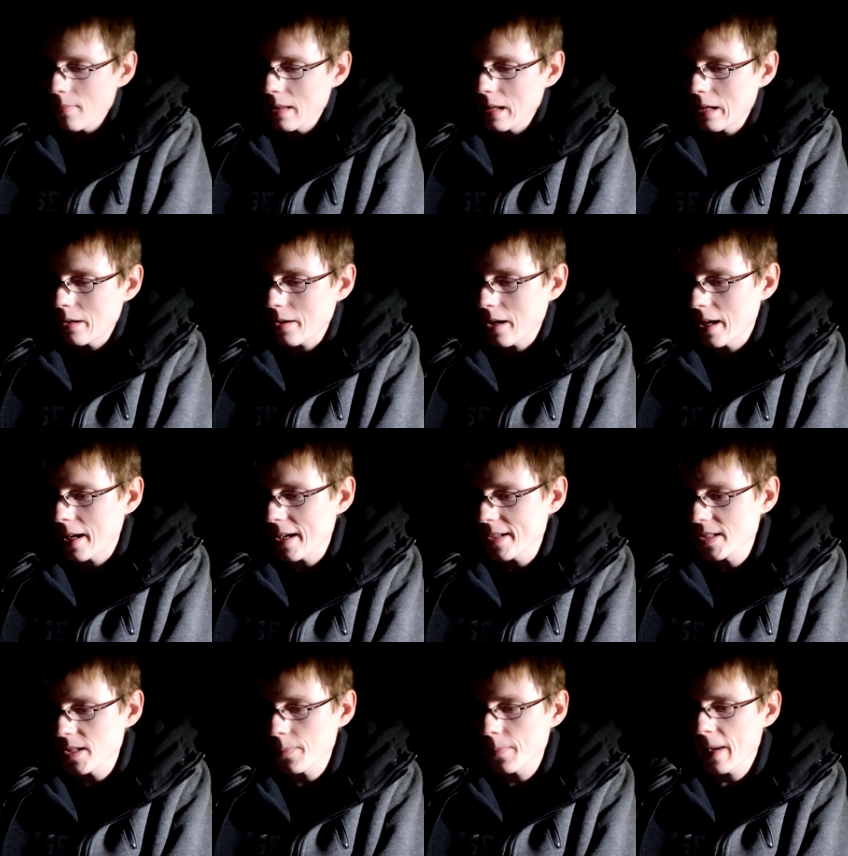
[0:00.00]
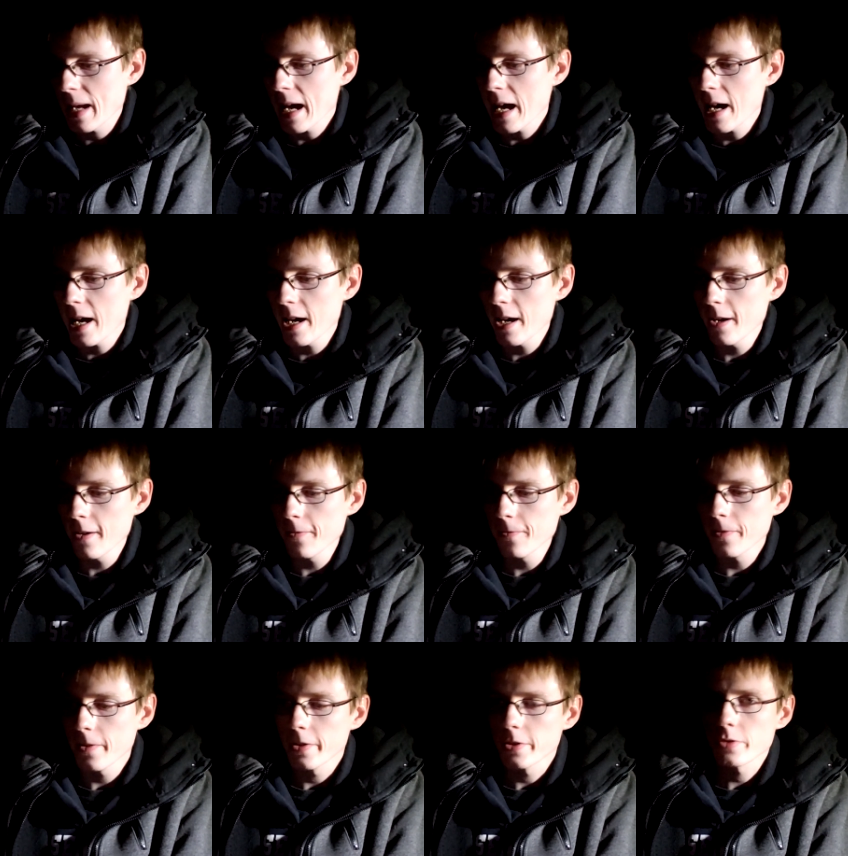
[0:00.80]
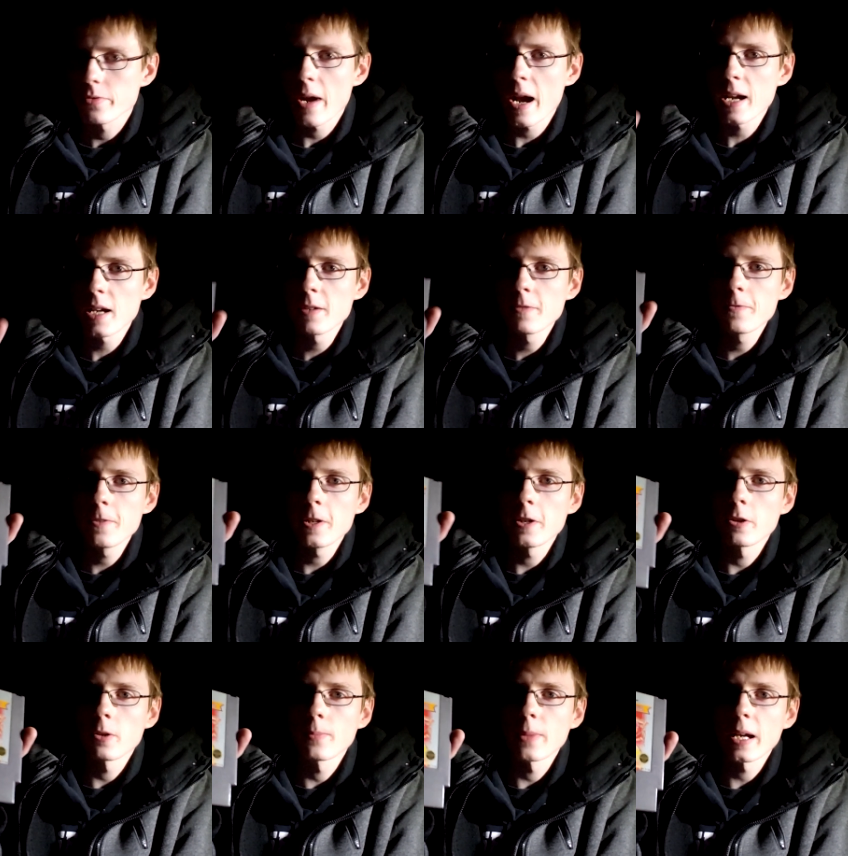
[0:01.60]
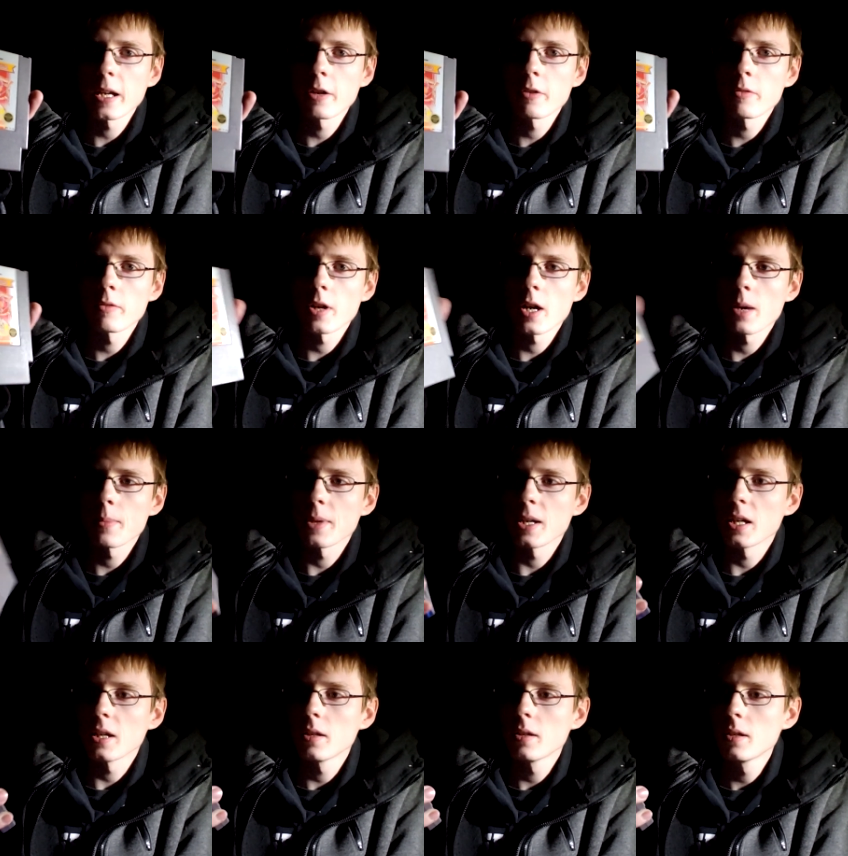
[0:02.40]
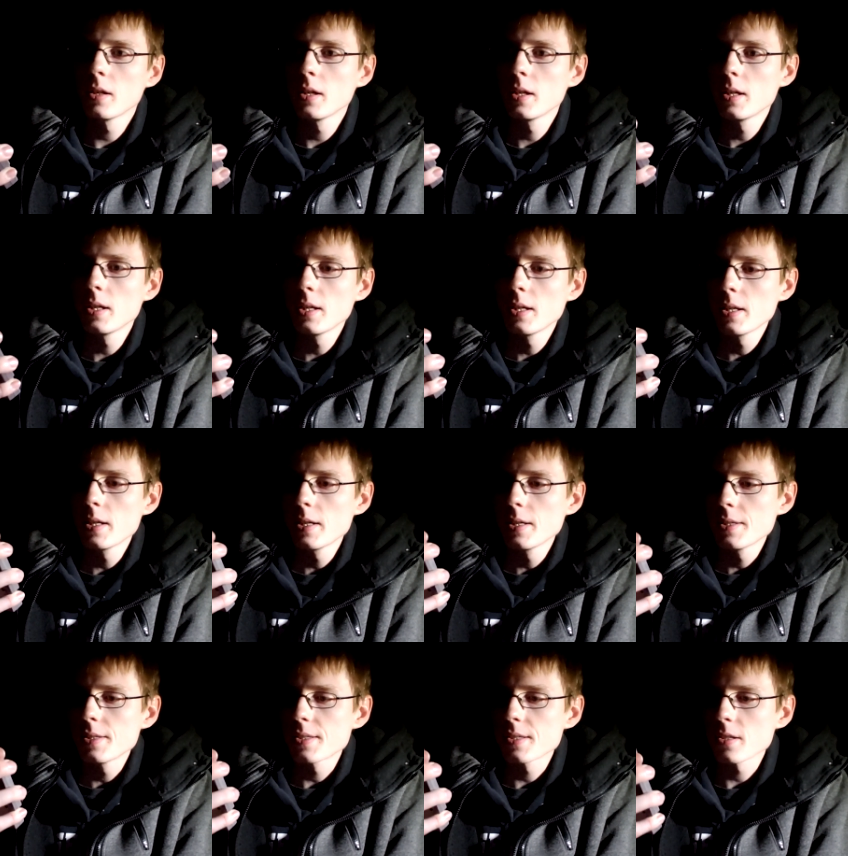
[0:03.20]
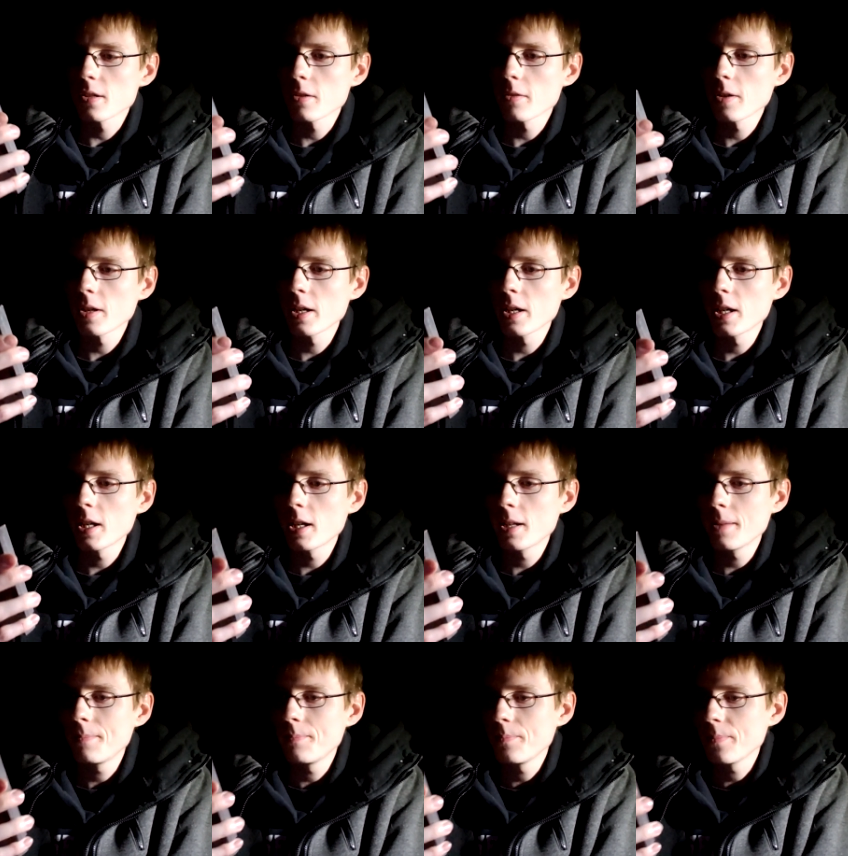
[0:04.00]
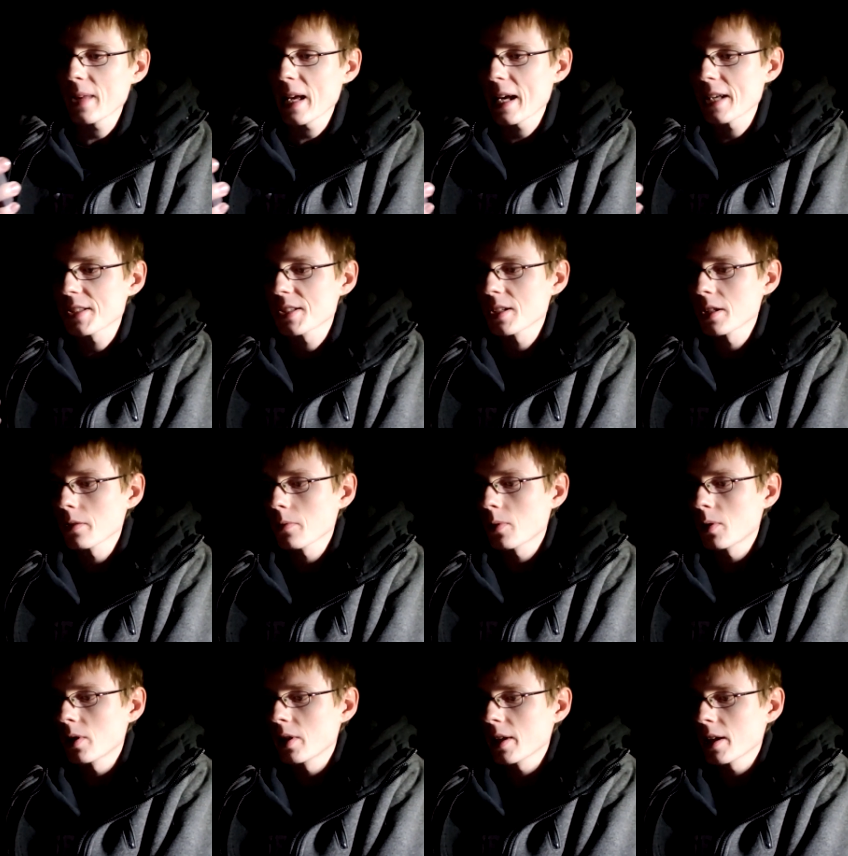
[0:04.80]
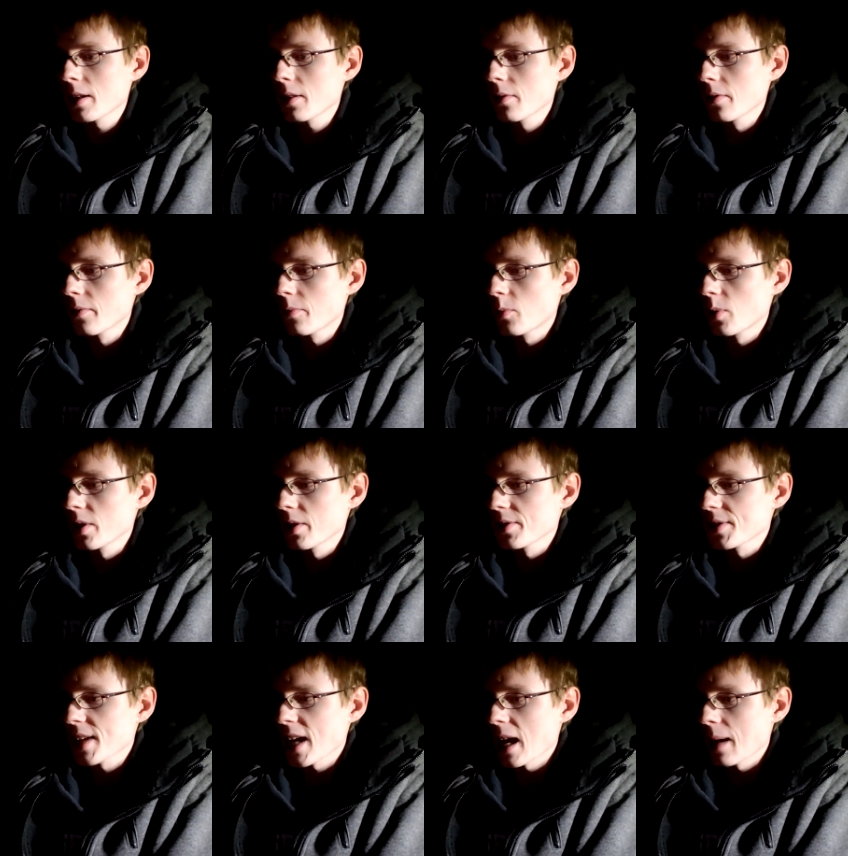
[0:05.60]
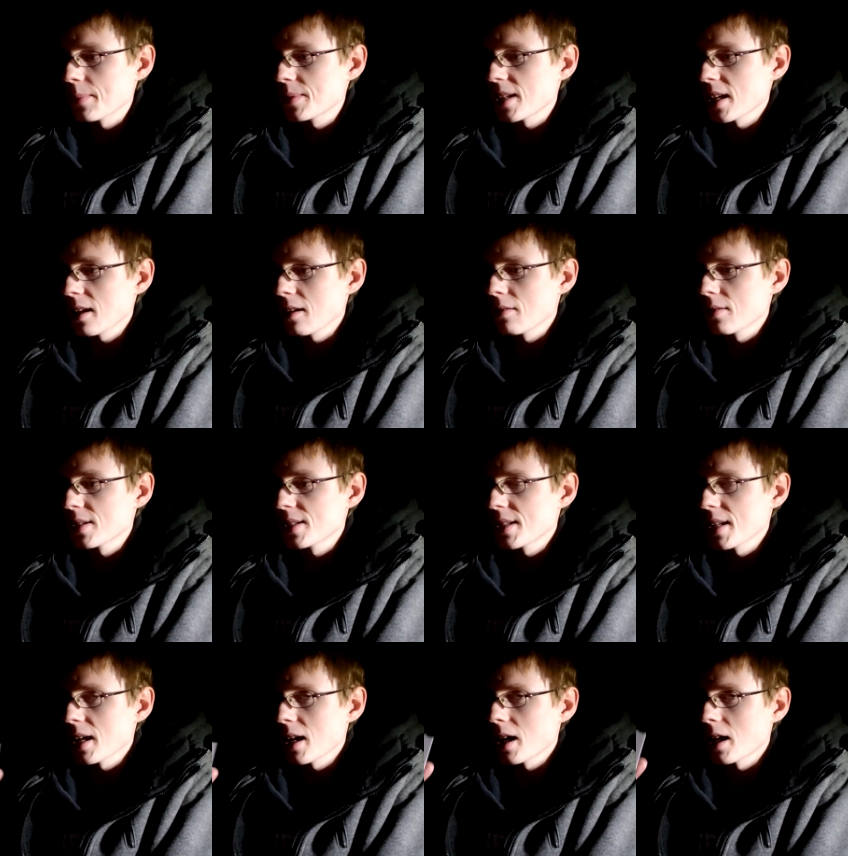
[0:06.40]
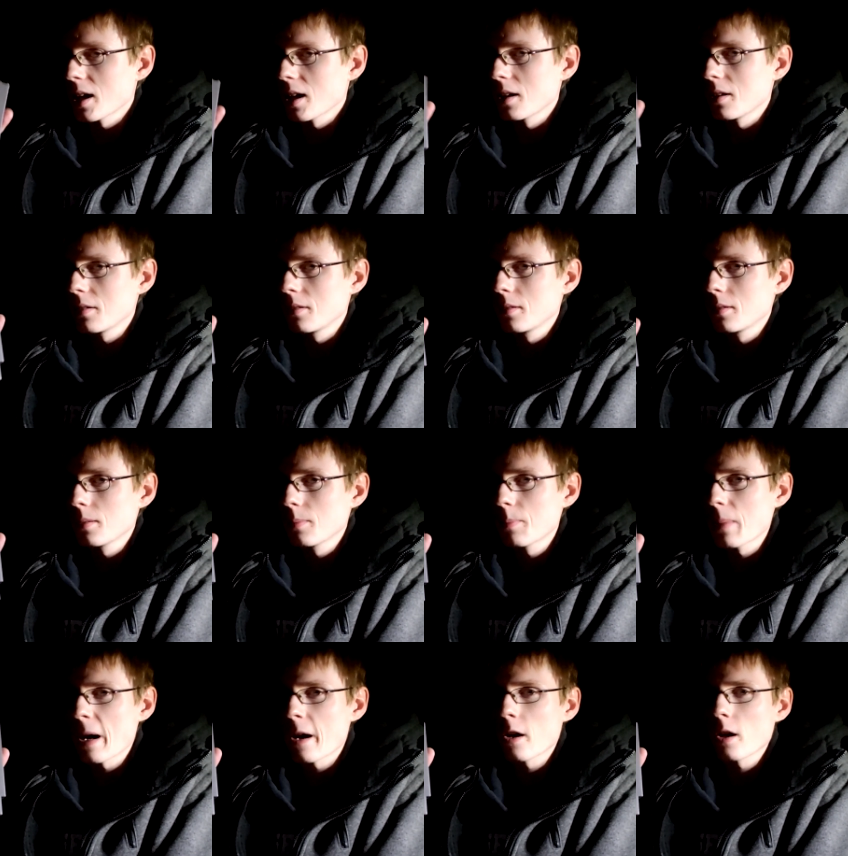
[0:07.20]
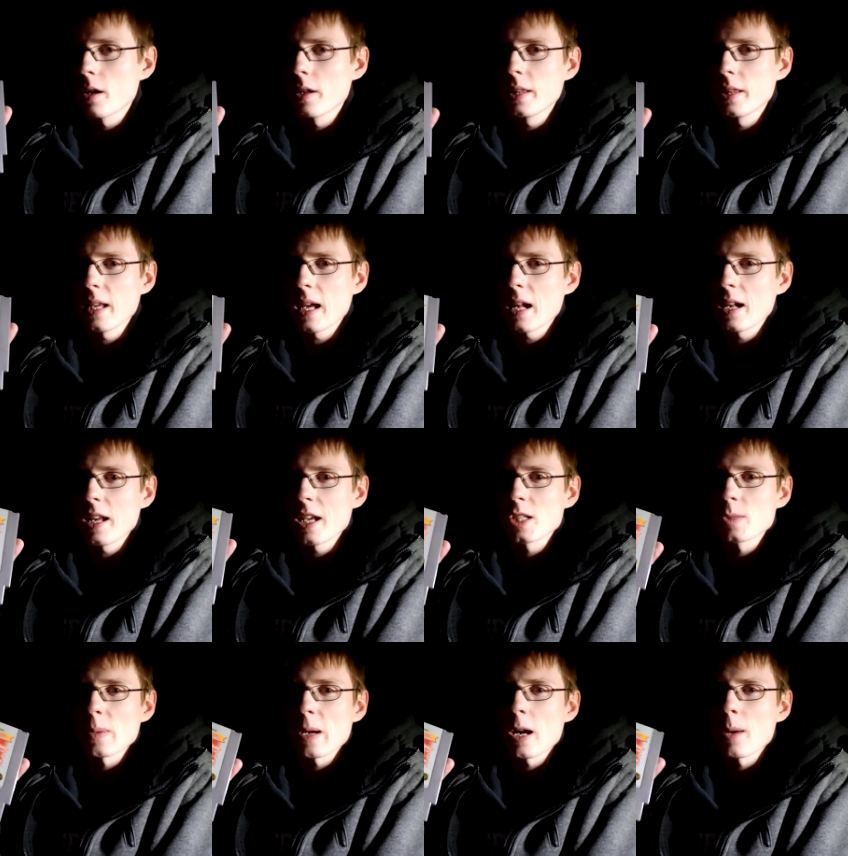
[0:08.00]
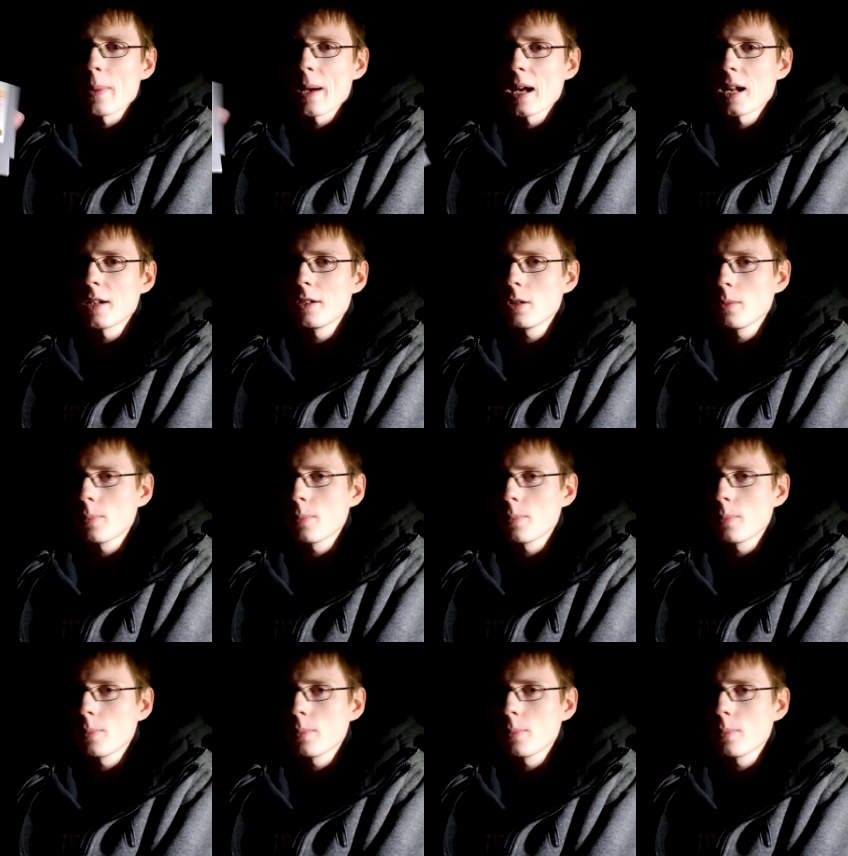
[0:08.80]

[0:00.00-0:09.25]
Okay, next up we have Track and Field by Konami. So, uh, yeah, it's another one, one of those games that used the, uh, power, the NES Power Pad, I do